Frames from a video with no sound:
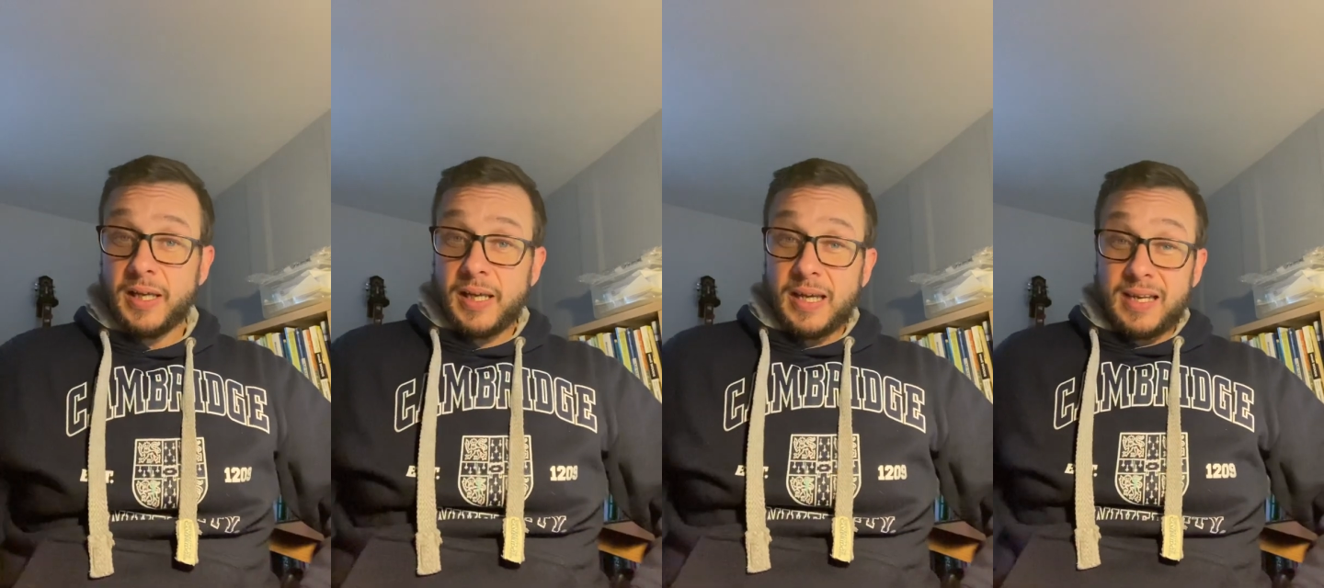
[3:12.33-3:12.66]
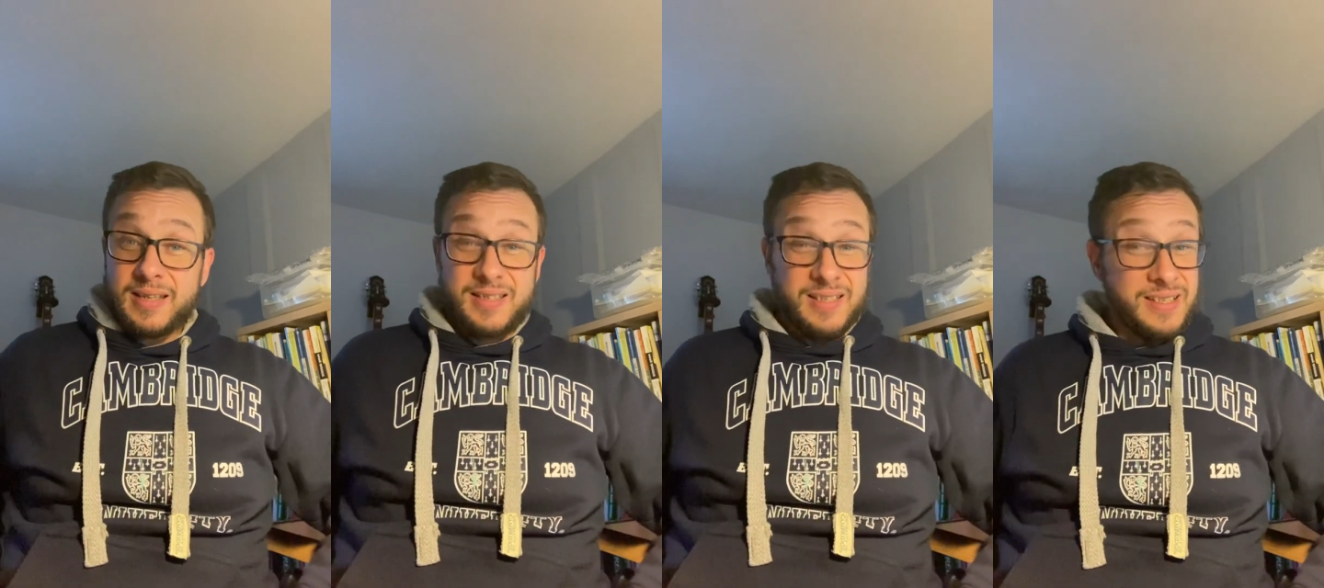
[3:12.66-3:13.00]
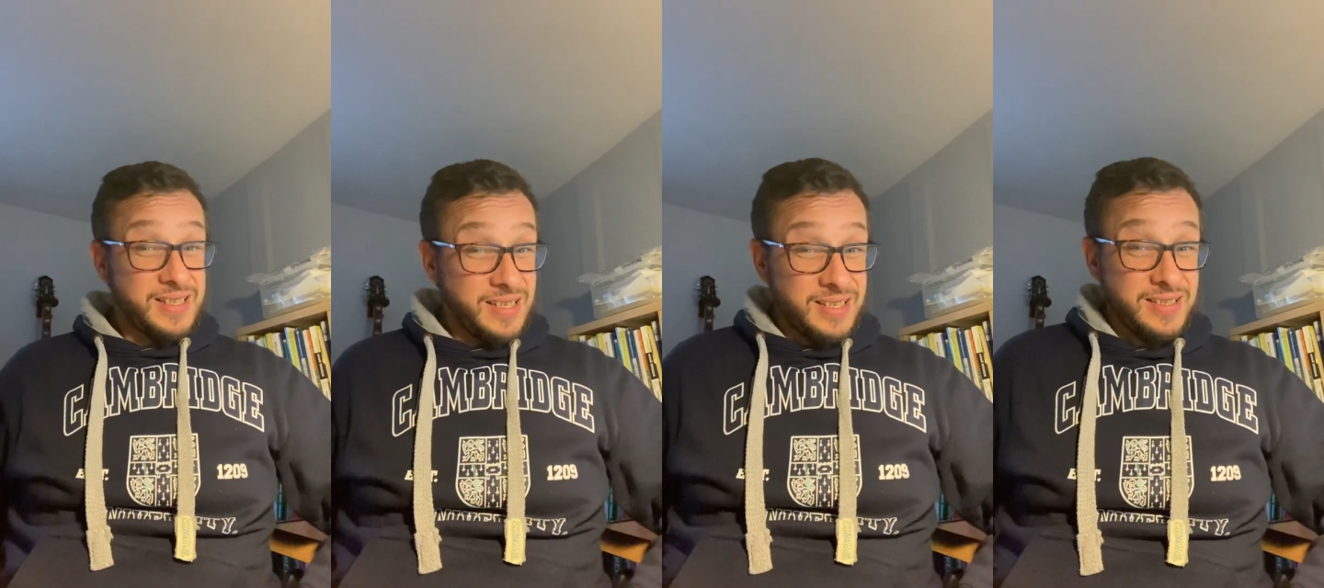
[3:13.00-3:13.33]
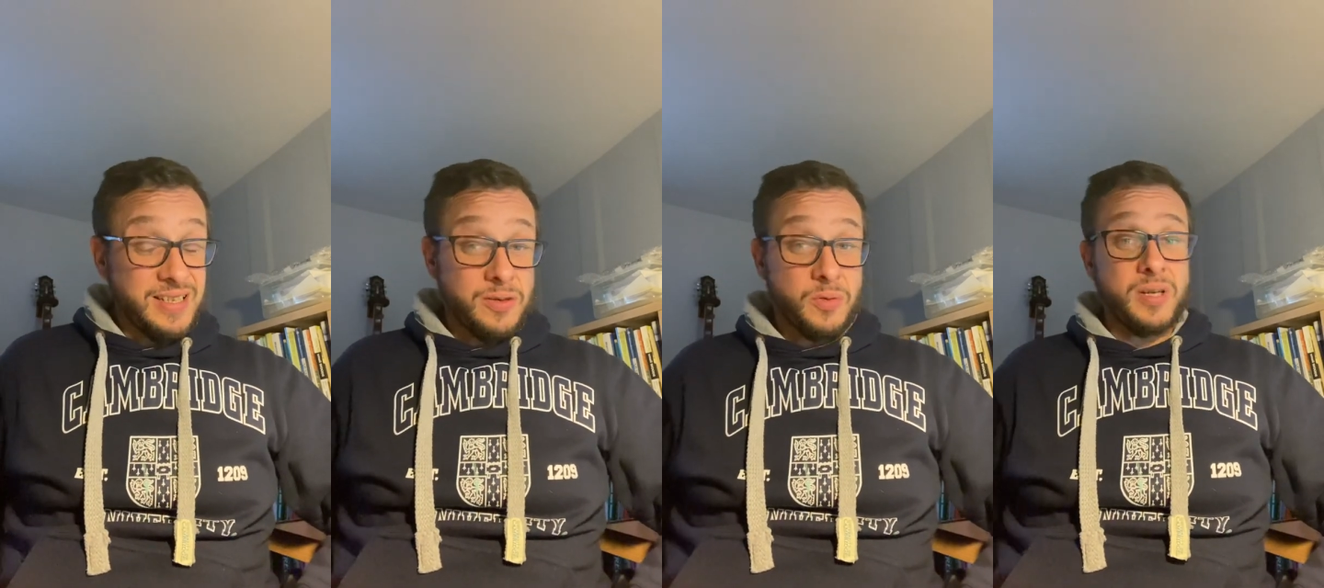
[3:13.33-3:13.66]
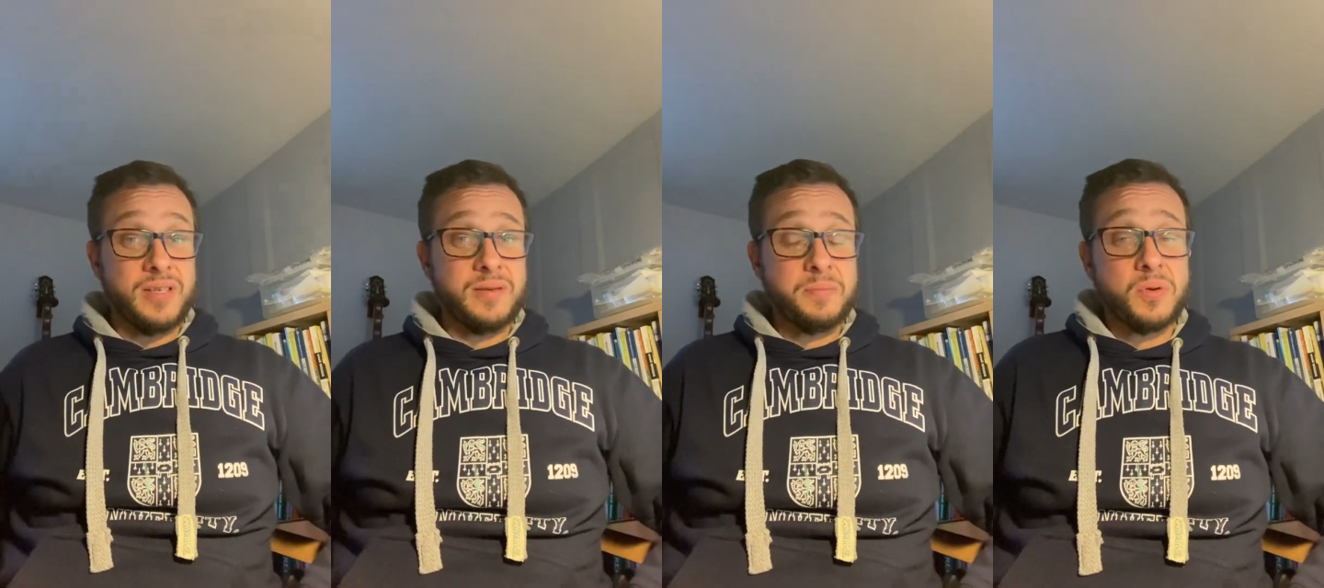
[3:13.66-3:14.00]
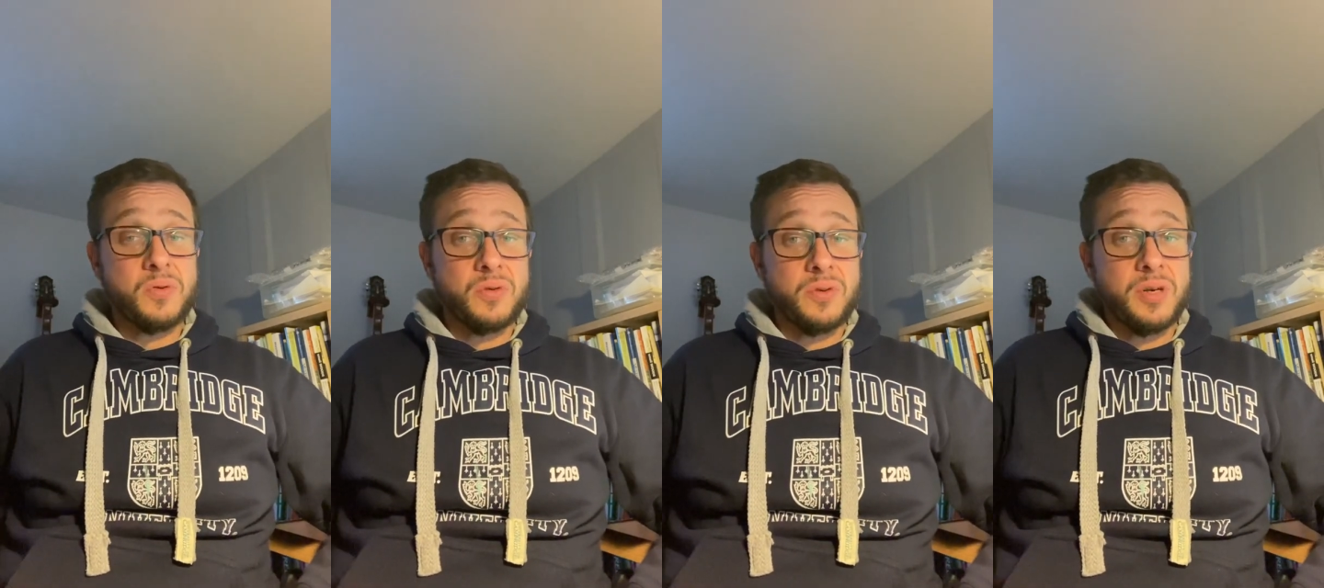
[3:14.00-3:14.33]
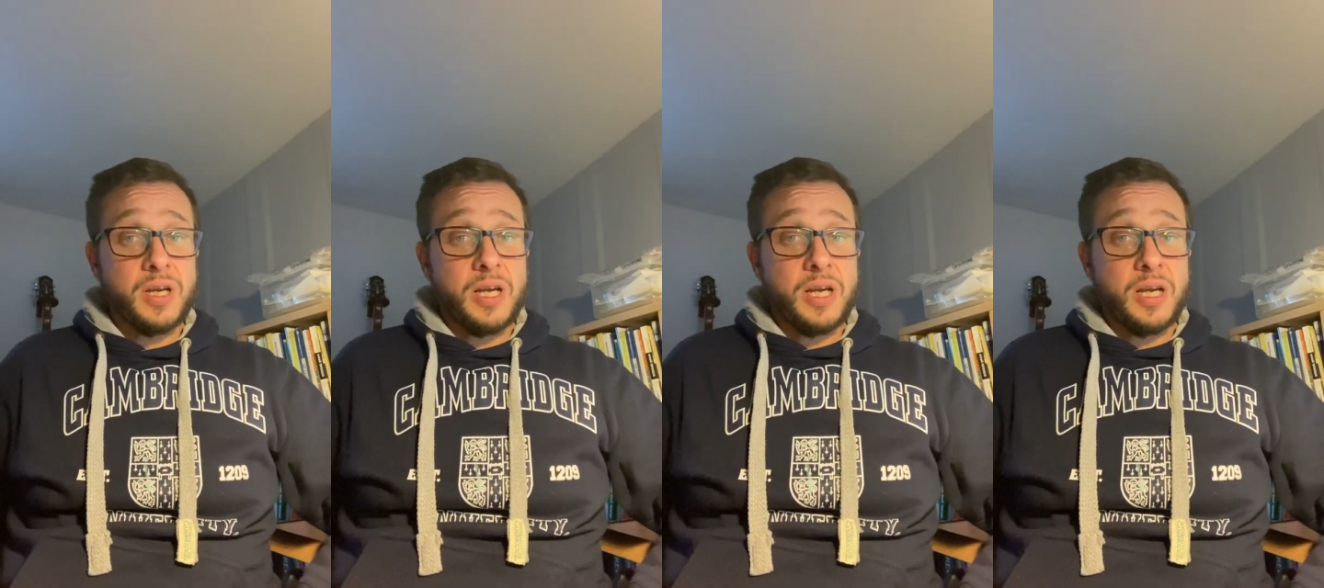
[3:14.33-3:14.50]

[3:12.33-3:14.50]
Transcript: LSCC is equally as important.